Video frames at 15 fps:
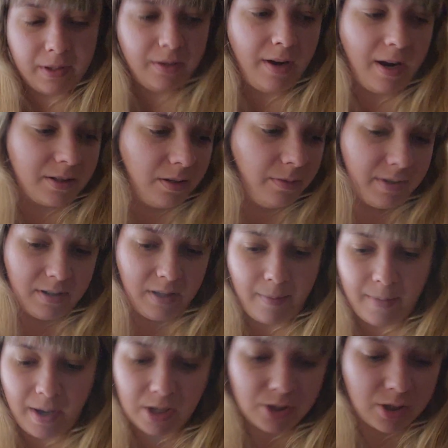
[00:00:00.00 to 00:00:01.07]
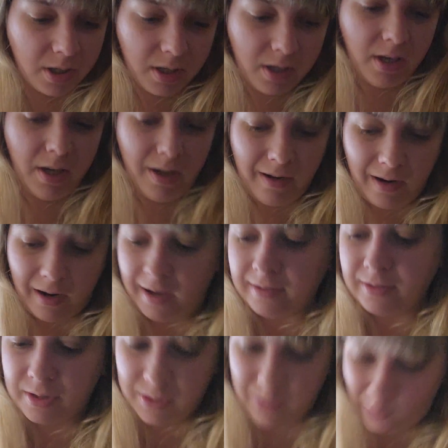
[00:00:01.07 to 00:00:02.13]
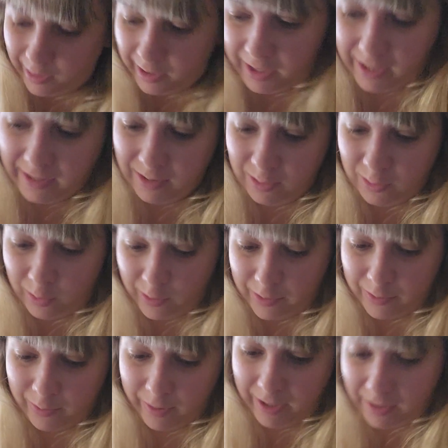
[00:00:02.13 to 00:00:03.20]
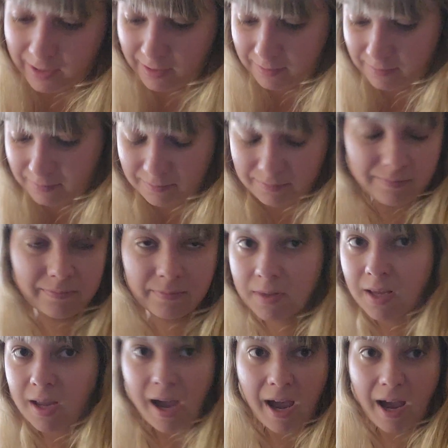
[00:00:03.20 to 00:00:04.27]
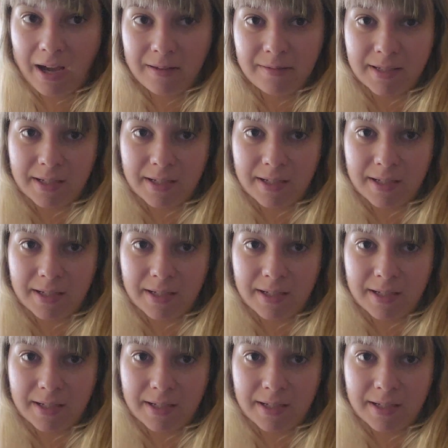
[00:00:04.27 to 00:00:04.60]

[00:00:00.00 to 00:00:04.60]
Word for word: but there actually wasn't that much. I also just organized the drawers quick. I,